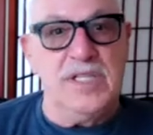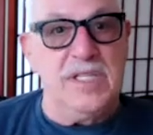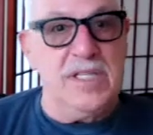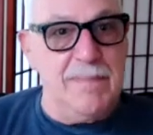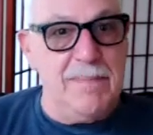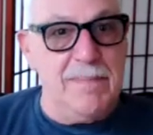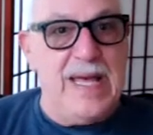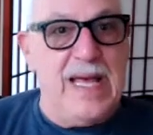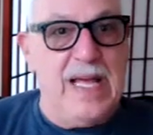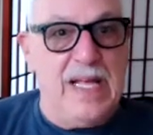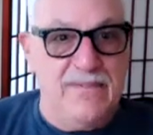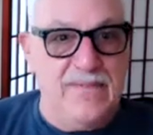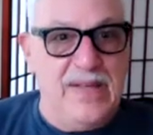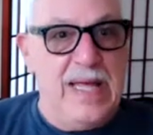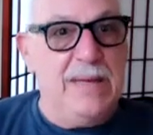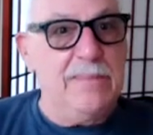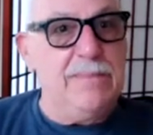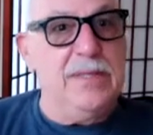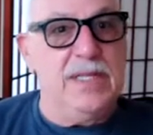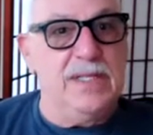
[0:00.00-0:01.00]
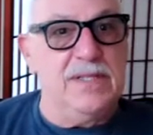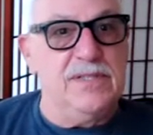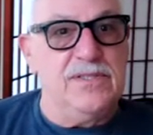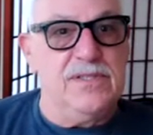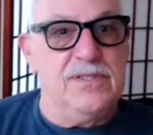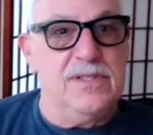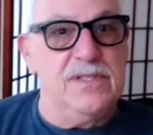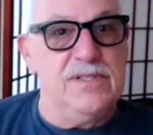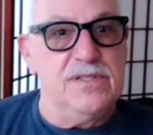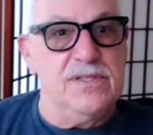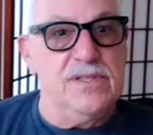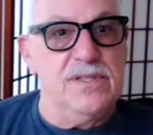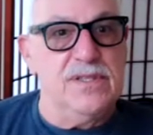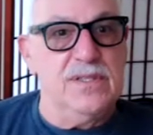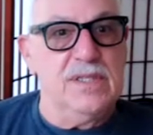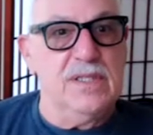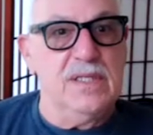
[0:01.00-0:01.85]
in the back of ambulances,